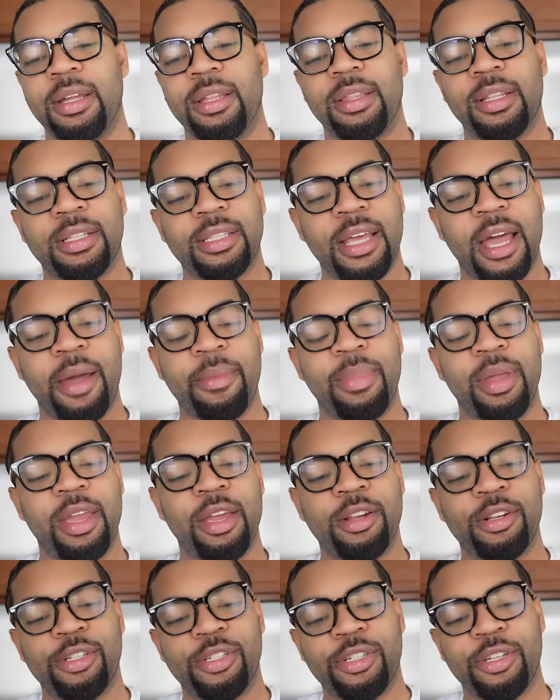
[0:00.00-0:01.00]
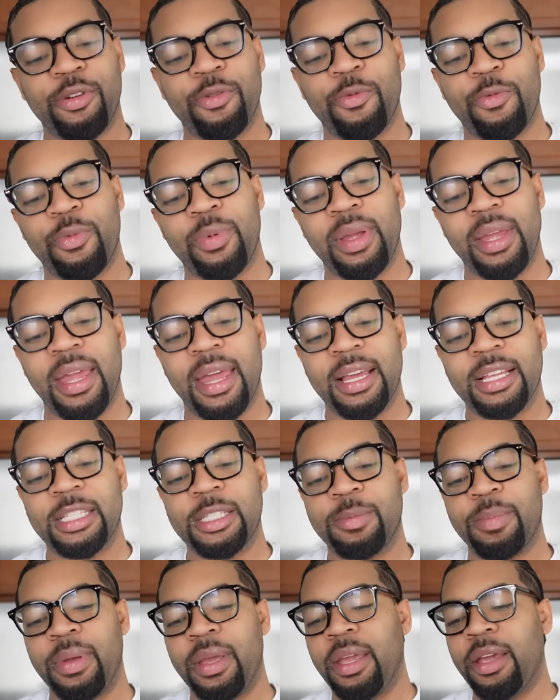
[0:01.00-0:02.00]
the time and energy we
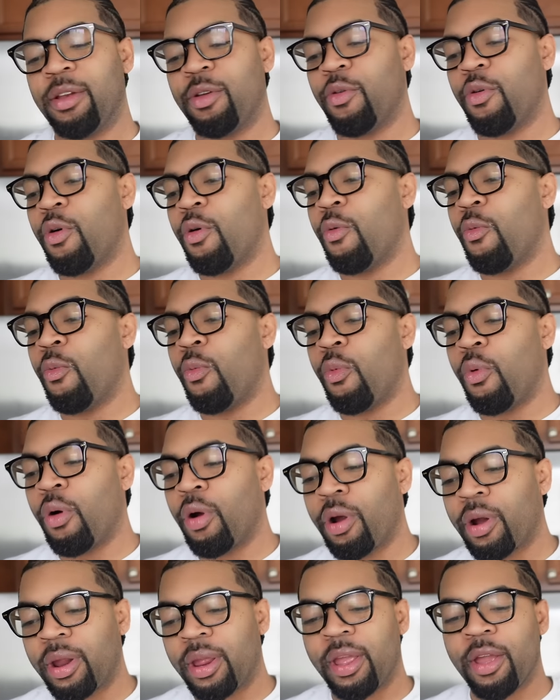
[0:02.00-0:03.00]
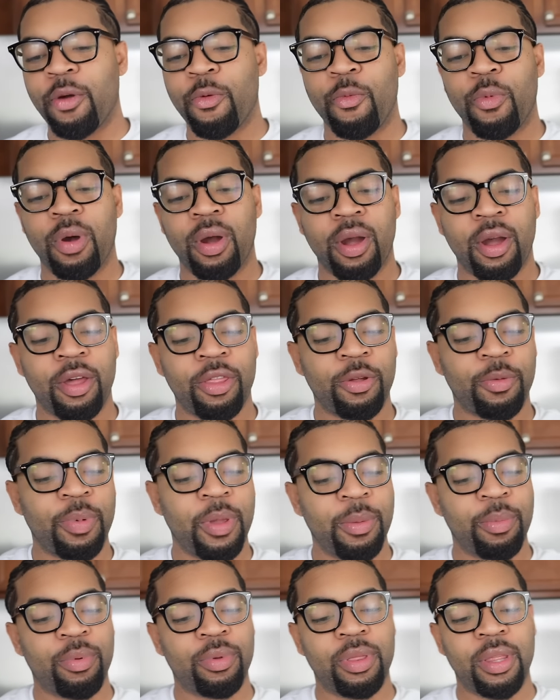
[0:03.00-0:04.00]
expend on worrying what other
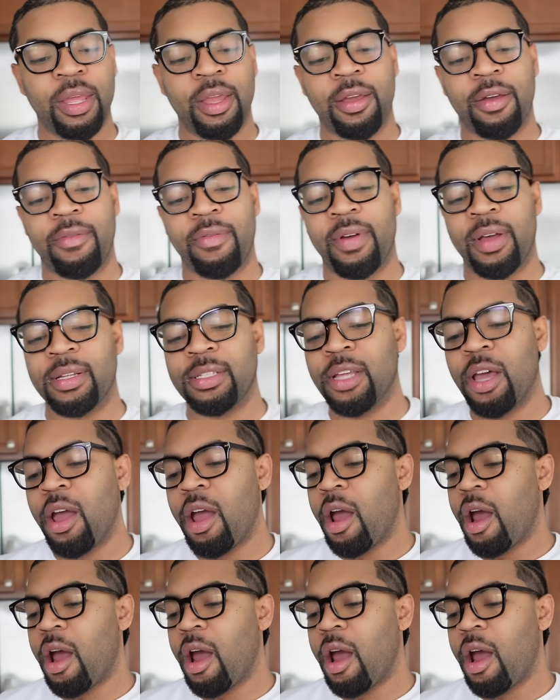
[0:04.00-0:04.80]
people think of us,